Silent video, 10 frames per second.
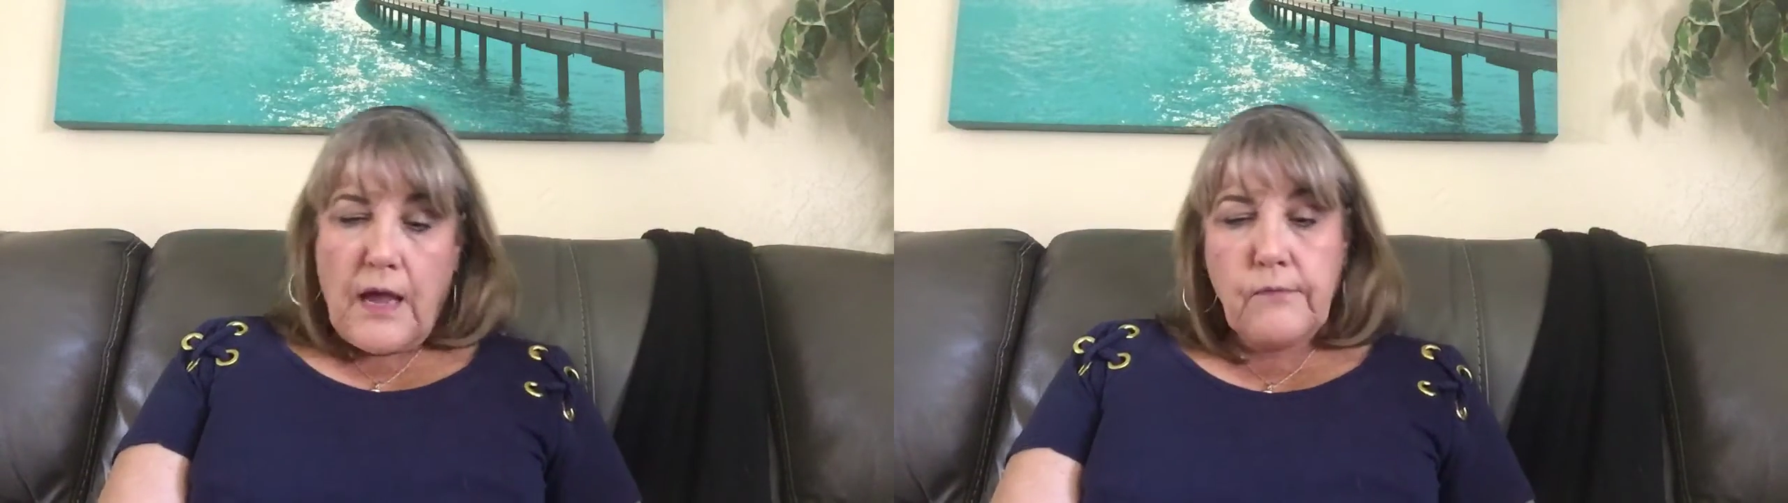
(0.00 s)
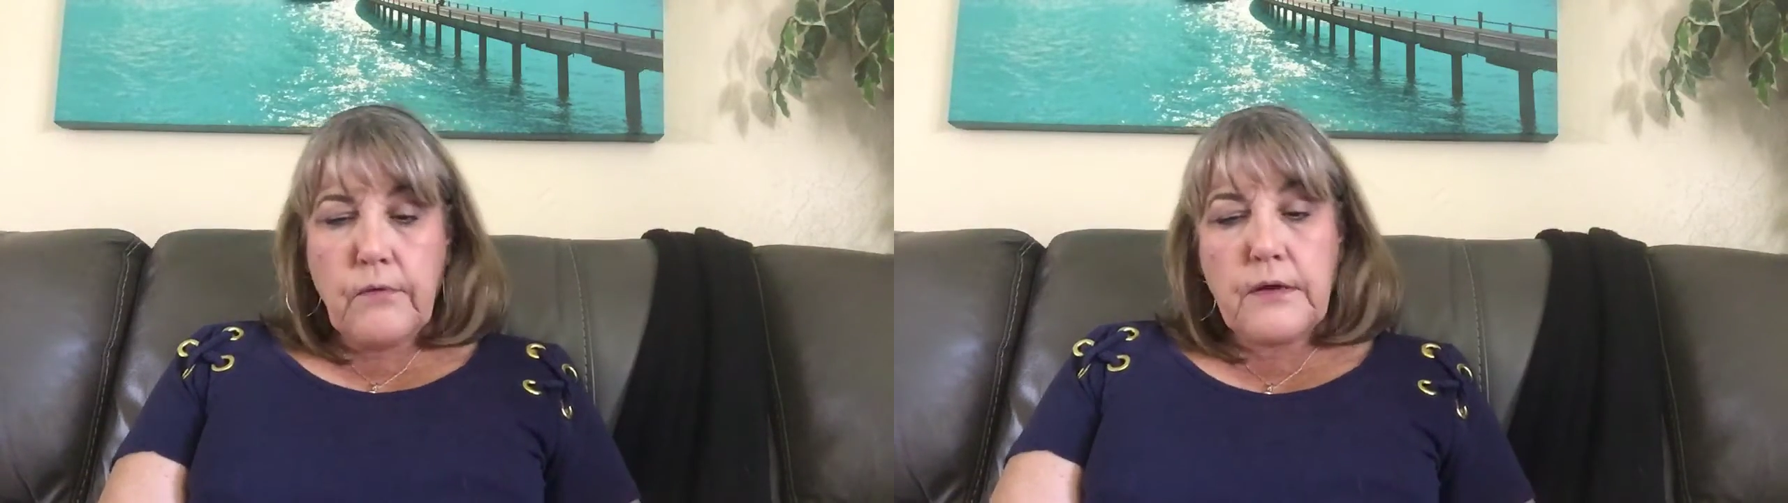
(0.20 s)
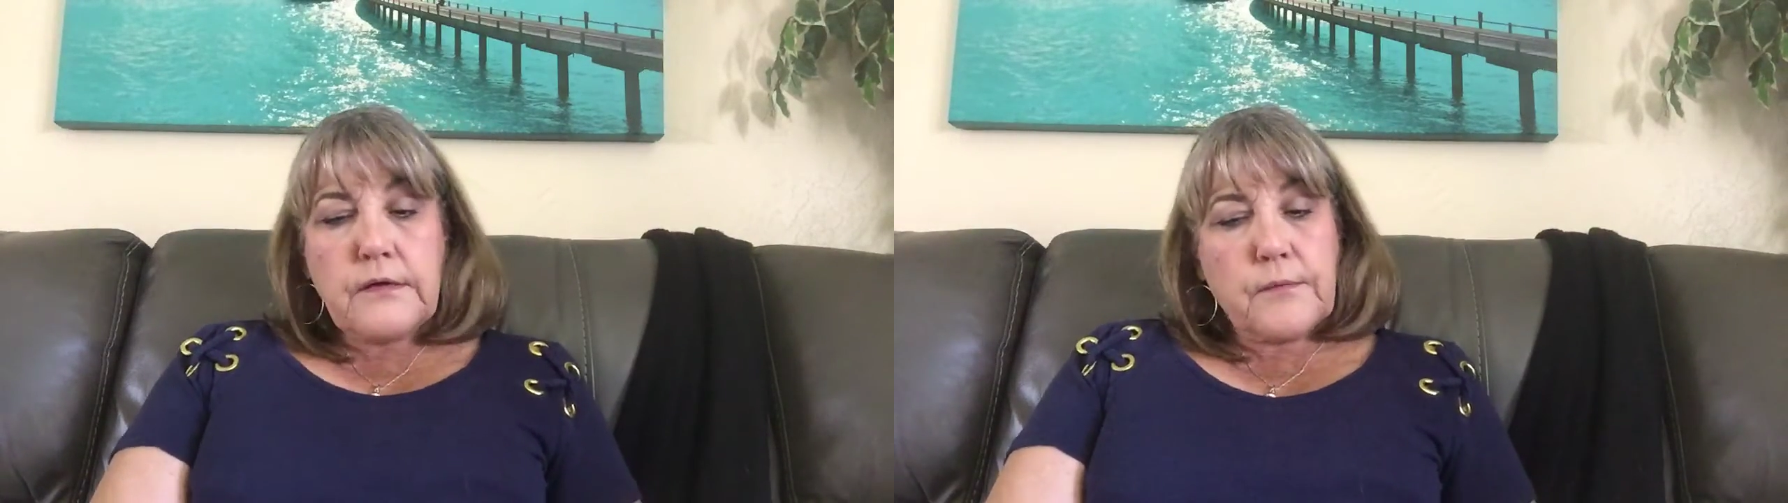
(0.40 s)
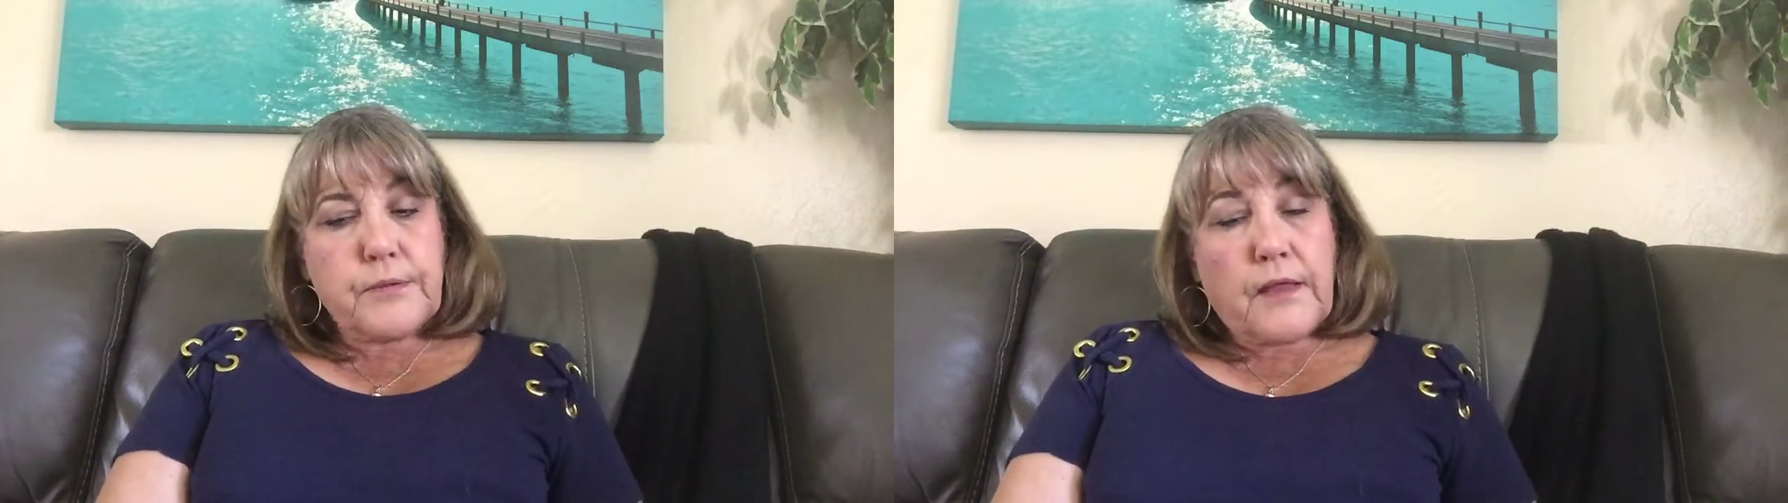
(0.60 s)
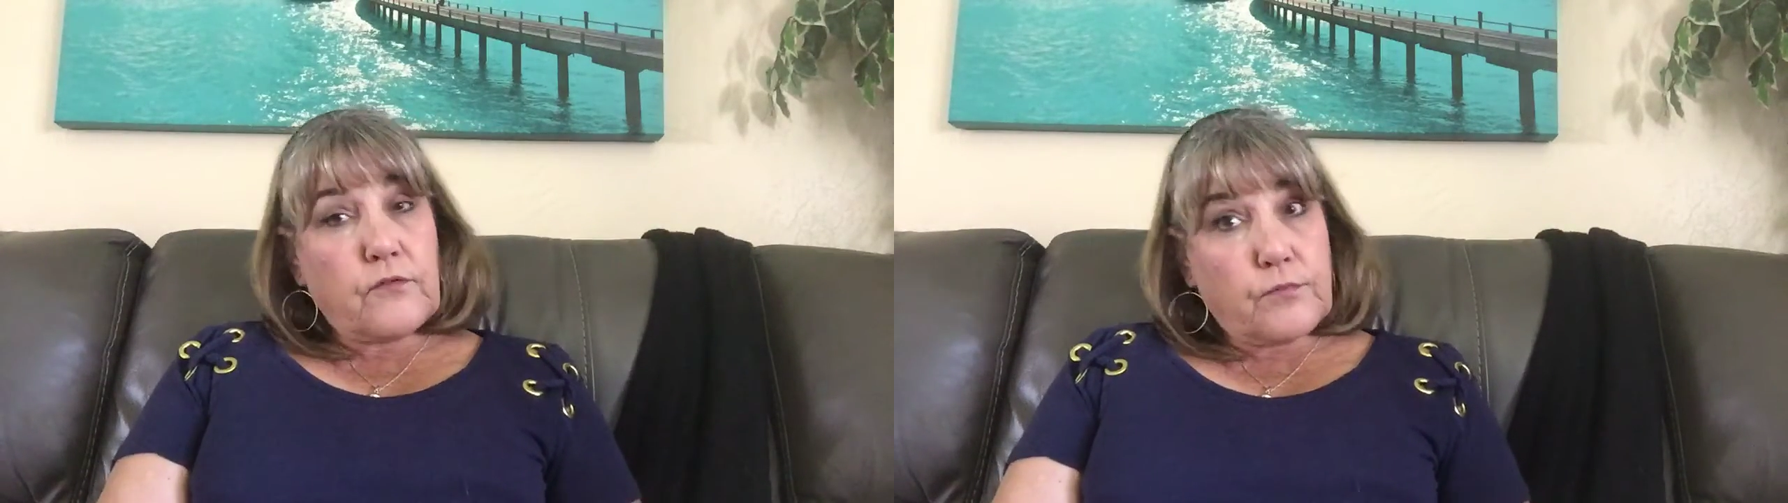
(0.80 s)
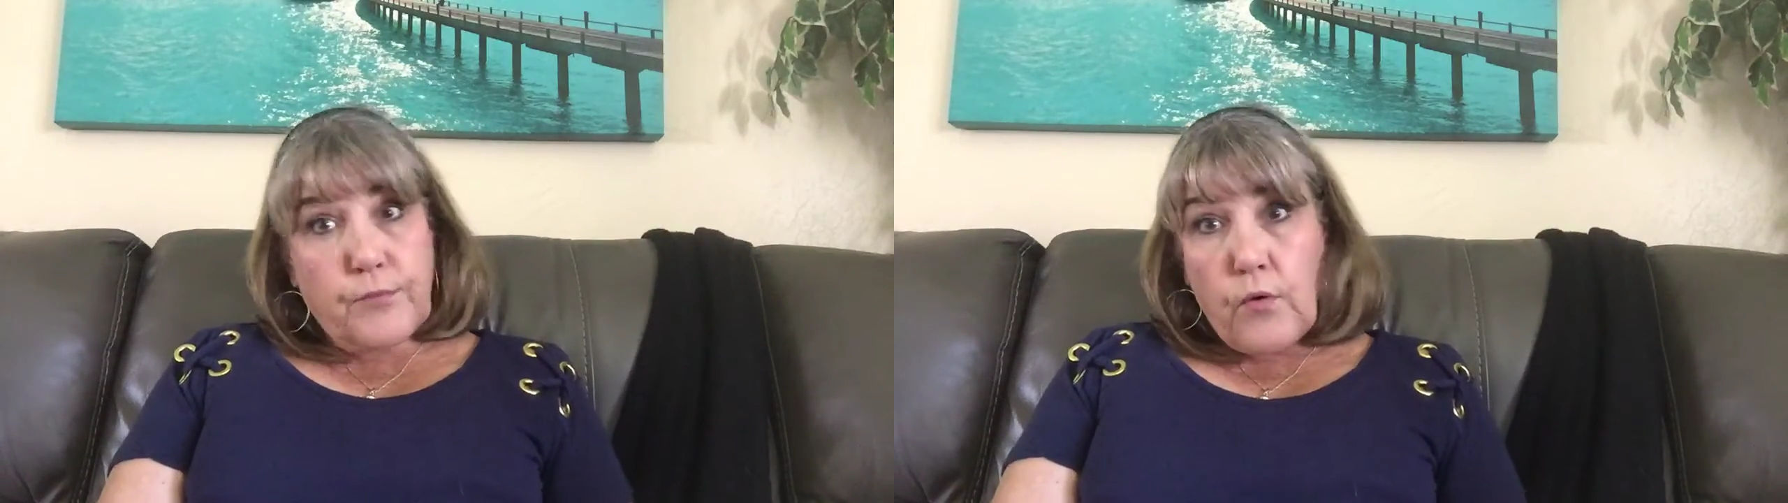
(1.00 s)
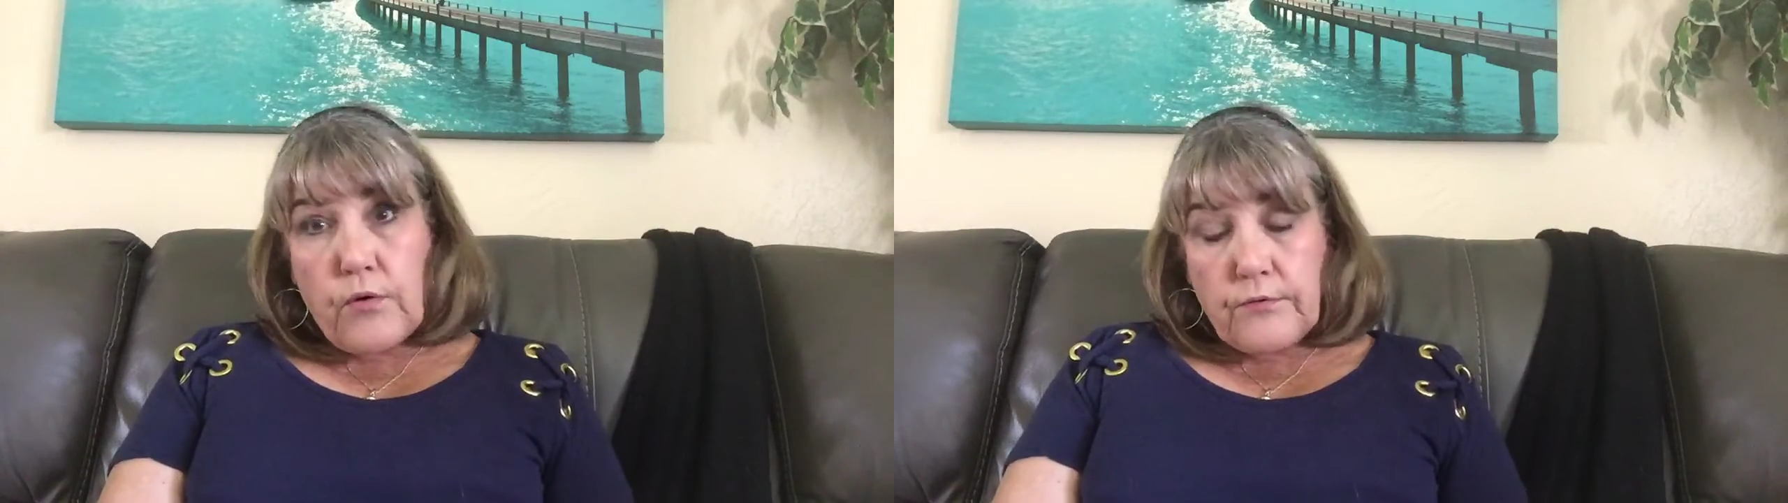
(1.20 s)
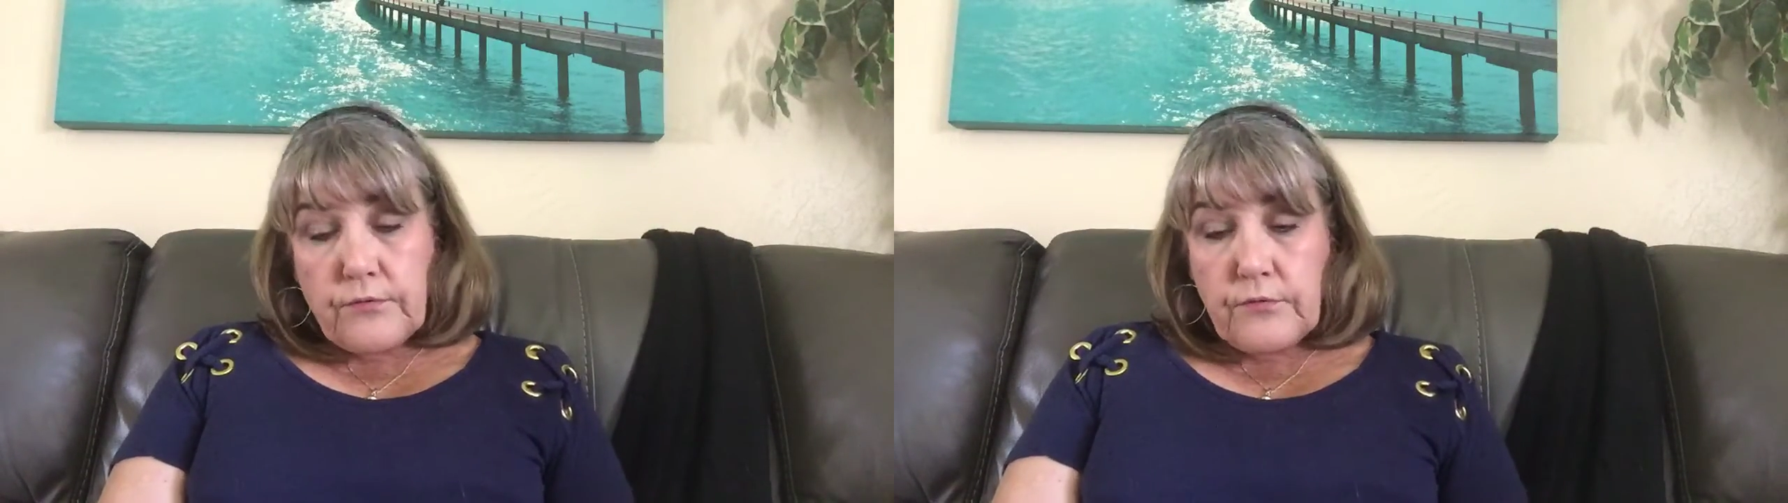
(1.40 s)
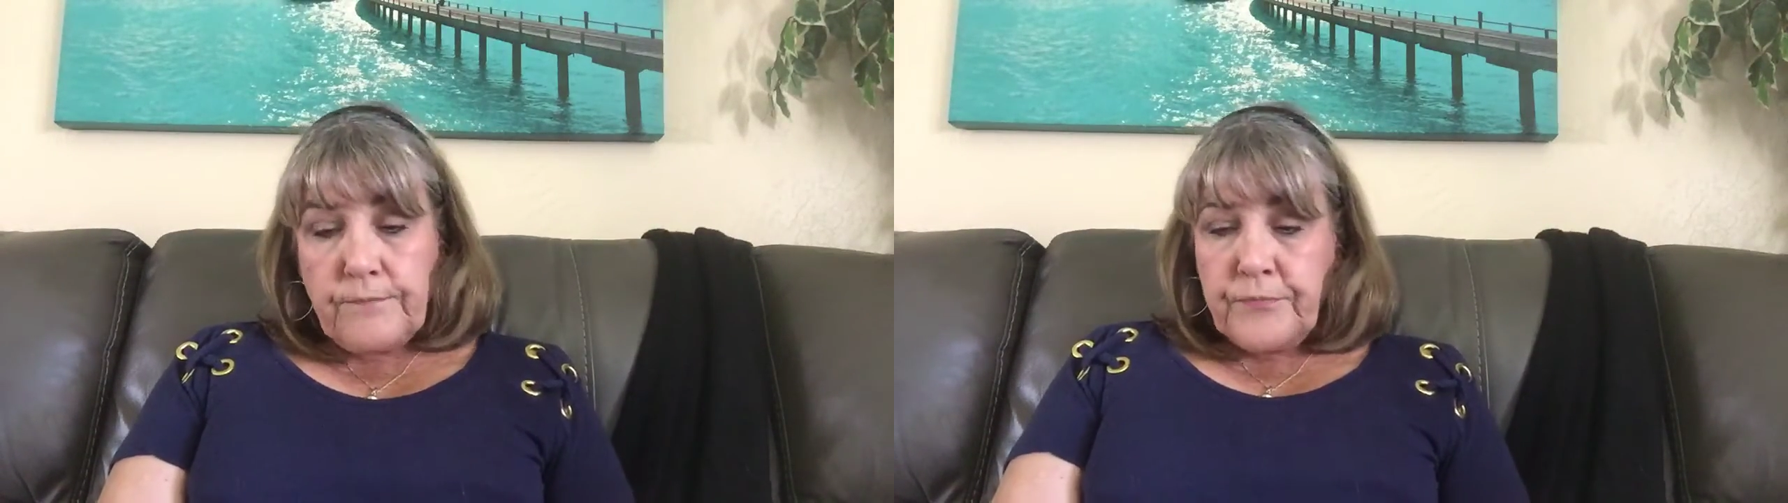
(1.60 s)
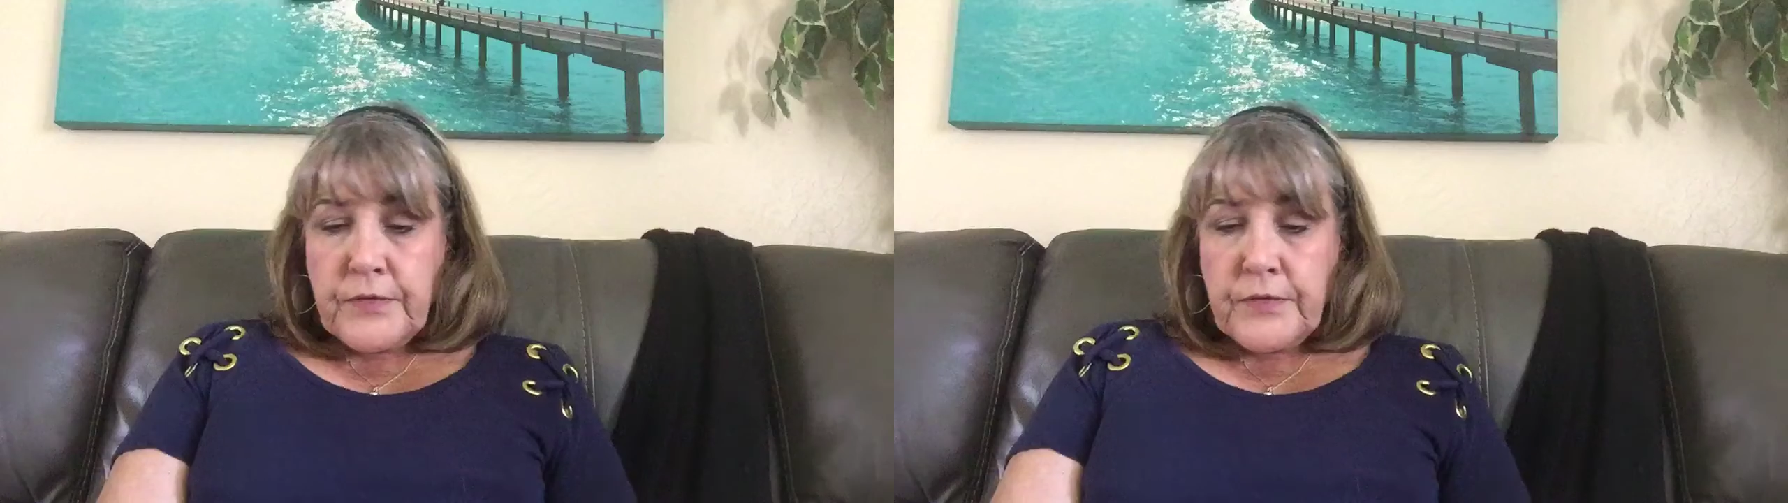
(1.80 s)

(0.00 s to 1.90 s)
I wanted to play sports,